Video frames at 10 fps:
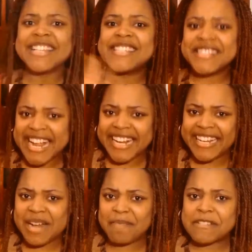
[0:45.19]

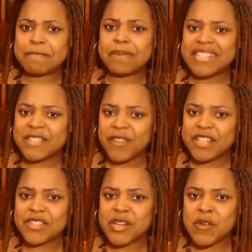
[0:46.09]
Second up is
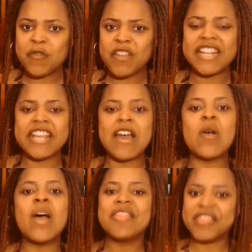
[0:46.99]
BuzzFeed's new
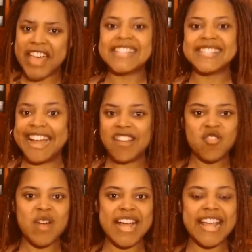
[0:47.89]
video, That's Not
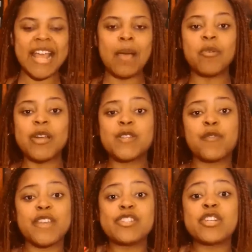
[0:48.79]
Who I Am, which
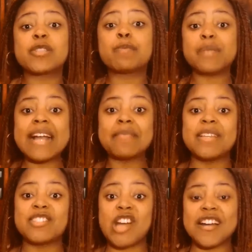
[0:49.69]
features black
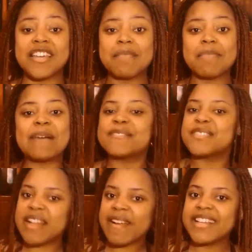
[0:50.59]
men talking about
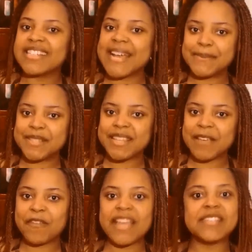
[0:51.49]
stereotypes that
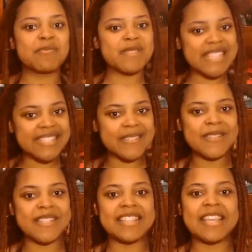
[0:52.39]
they face,
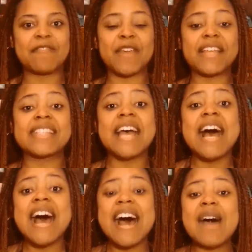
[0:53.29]
resistance that they face,
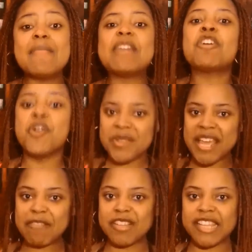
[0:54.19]
and who
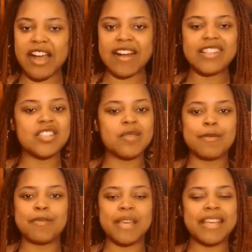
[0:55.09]
they really are as
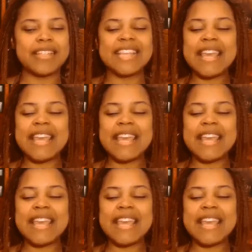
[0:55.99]
human beings.